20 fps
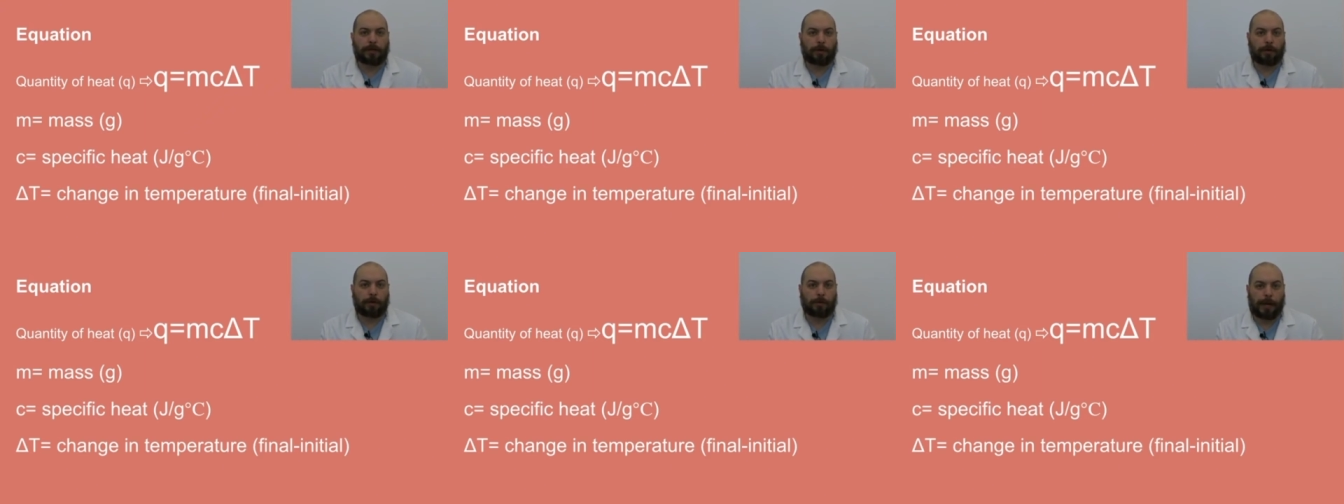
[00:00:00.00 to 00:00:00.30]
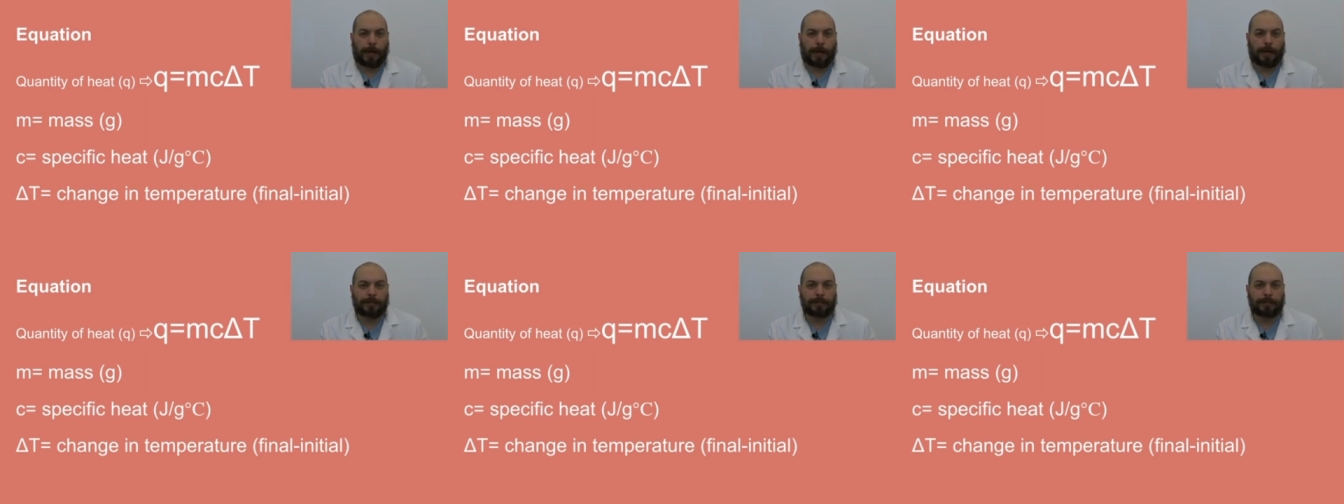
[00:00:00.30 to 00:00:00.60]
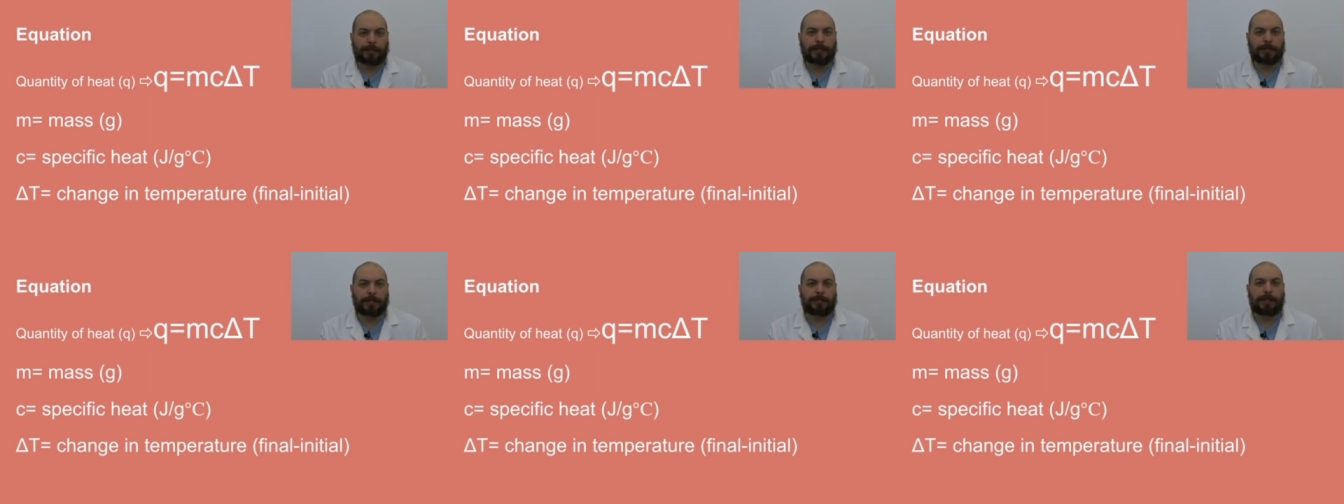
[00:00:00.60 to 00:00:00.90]
correct
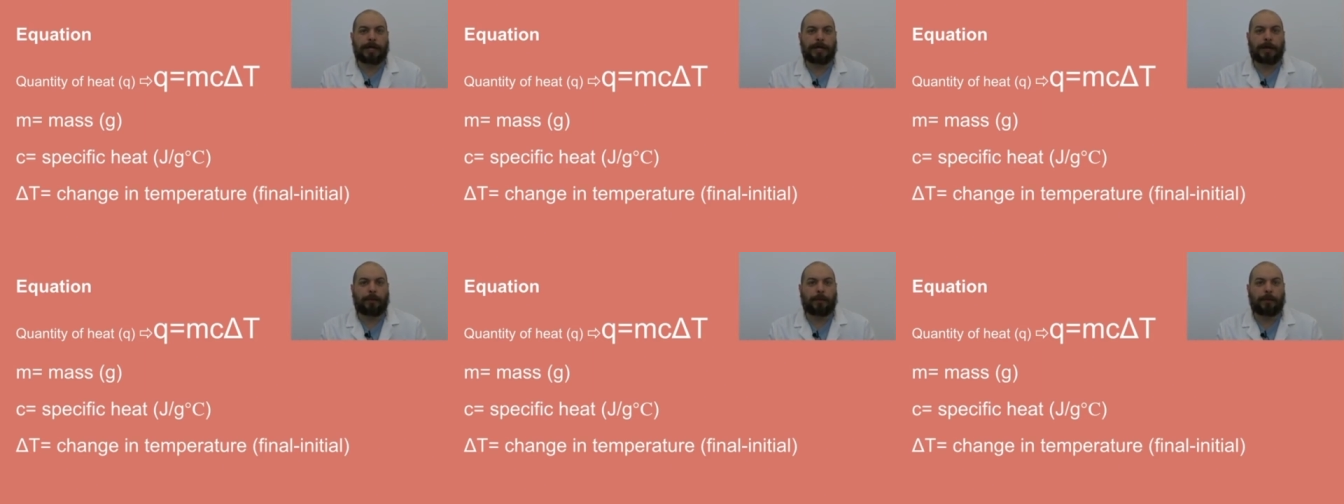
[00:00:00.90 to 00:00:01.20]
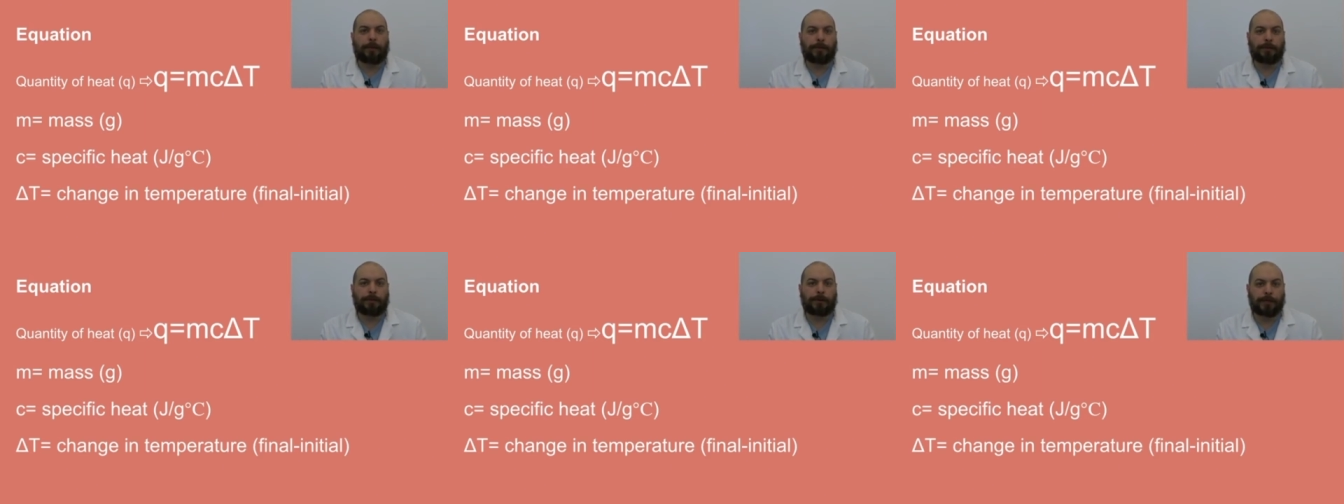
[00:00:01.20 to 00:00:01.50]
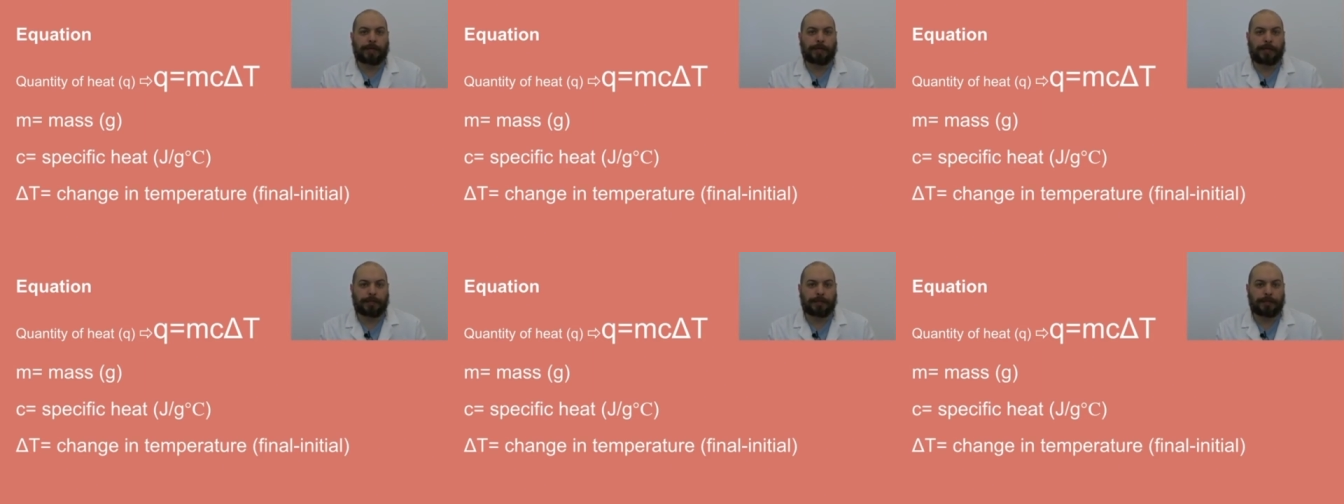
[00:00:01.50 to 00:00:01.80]
such that when we're
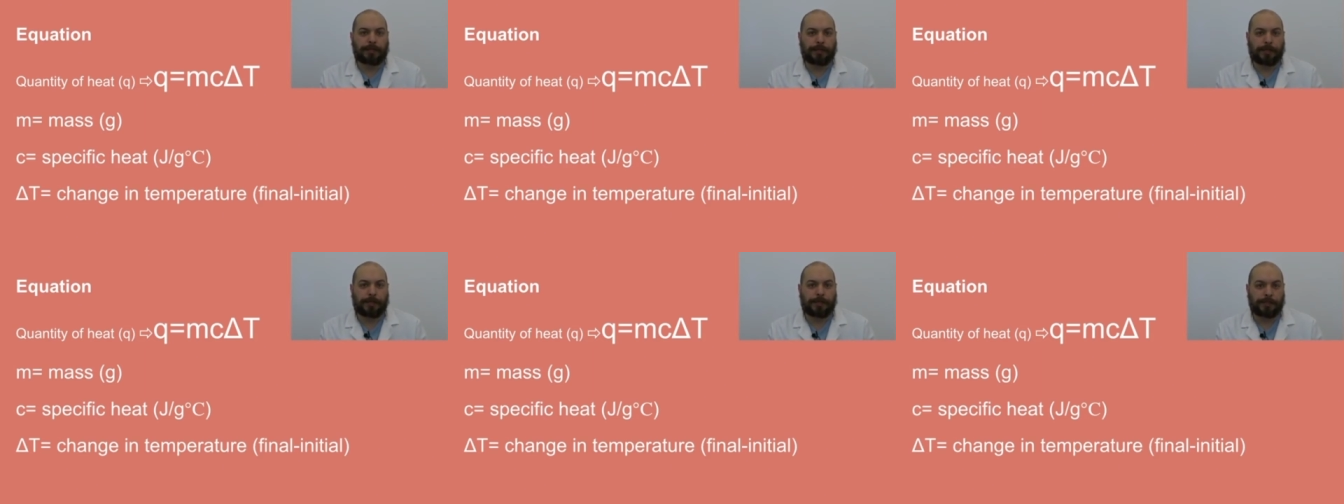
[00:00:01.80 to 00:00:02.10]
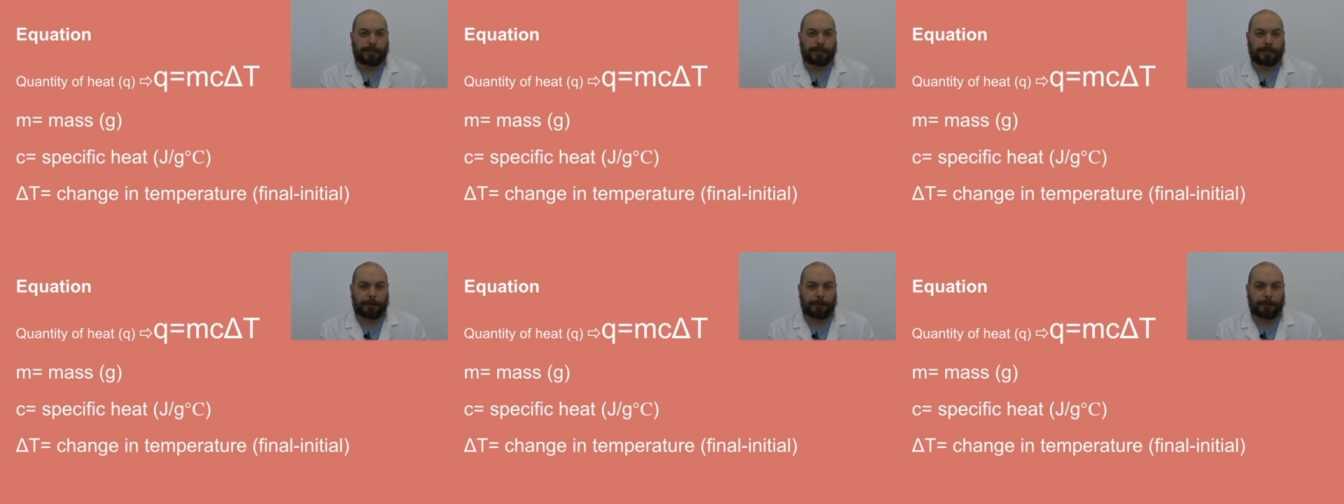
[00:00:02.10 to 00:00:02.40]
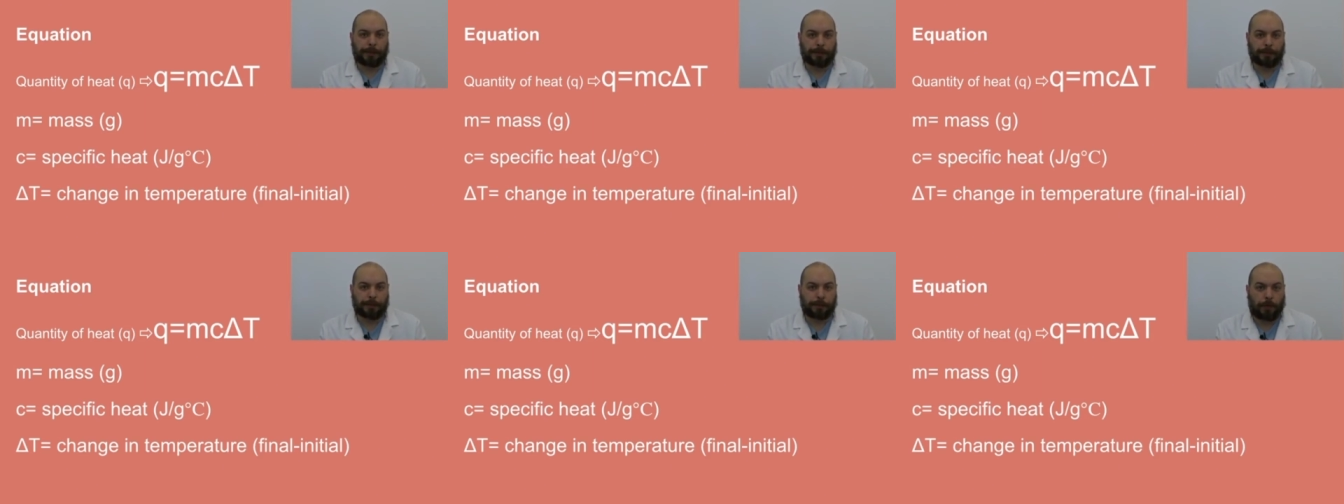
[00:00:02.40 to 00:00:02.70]
looking at the change in
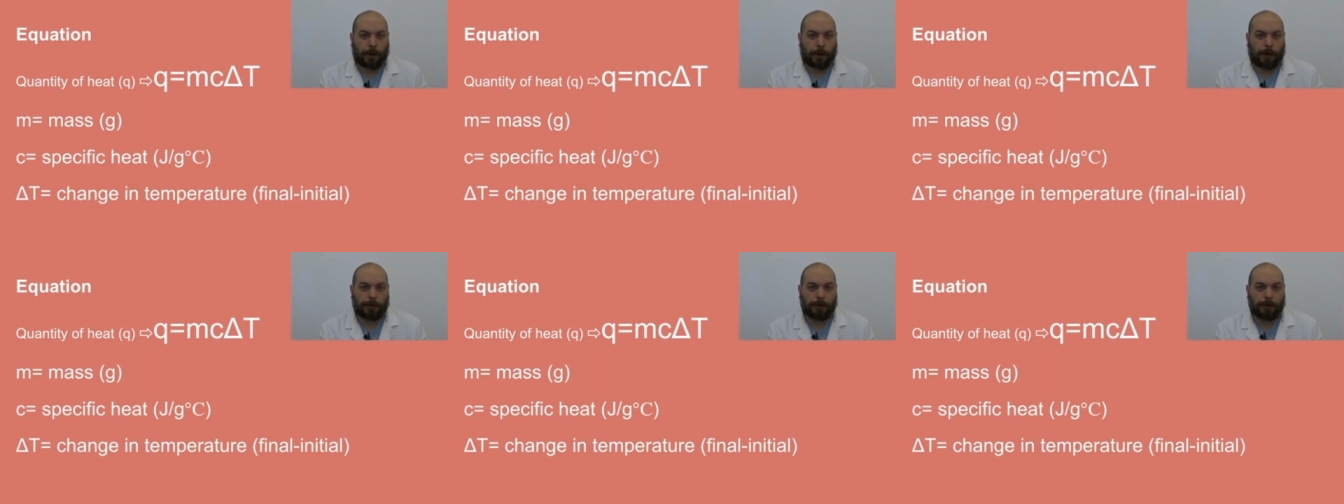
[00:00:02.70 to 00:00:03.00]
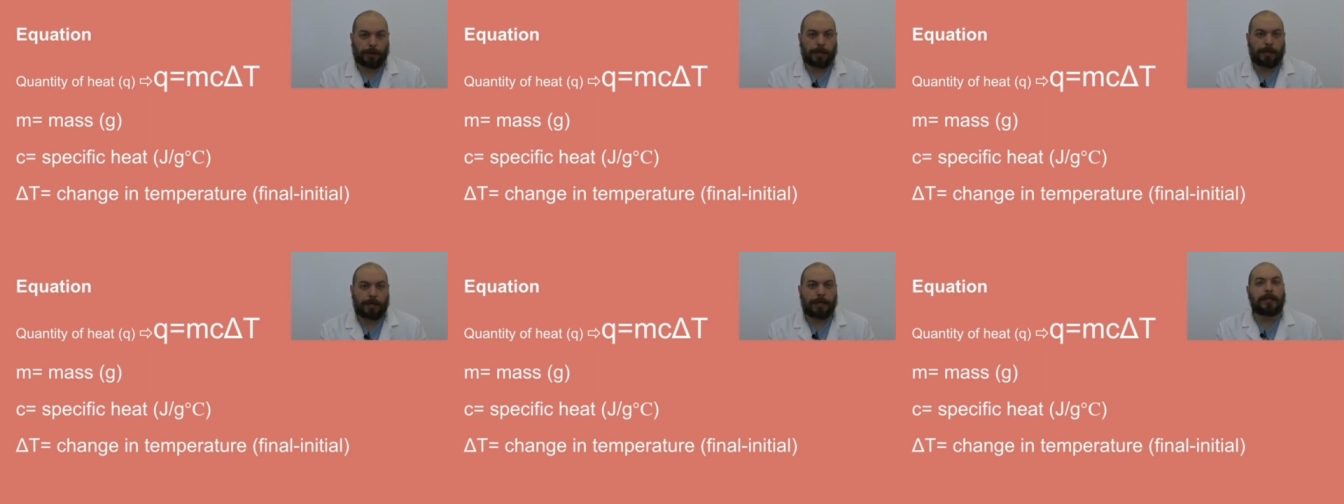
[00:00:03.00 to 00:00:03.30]
temperature of the water,